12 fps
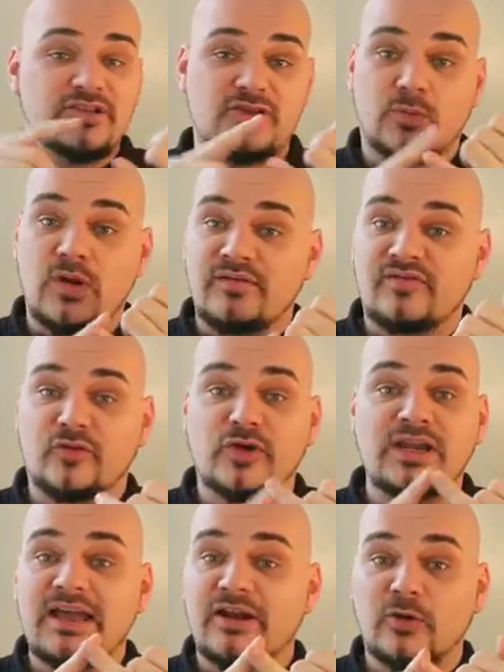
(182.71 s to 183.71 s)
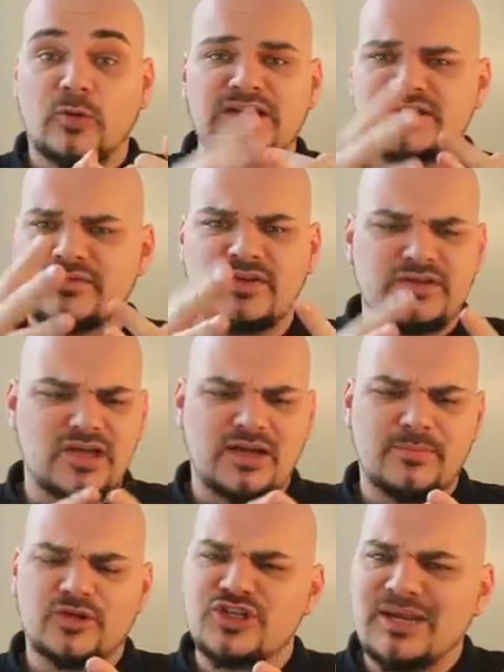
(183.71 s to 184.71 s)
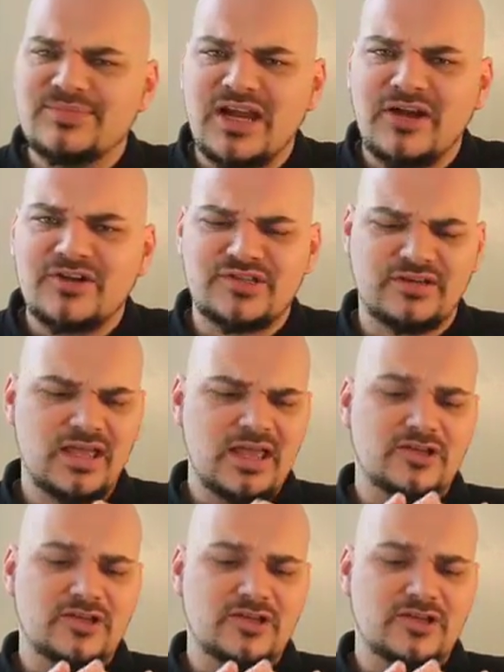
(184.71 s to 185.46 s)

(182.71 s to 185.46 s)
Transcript: to run free and aggressive. You're talking about James Harrison,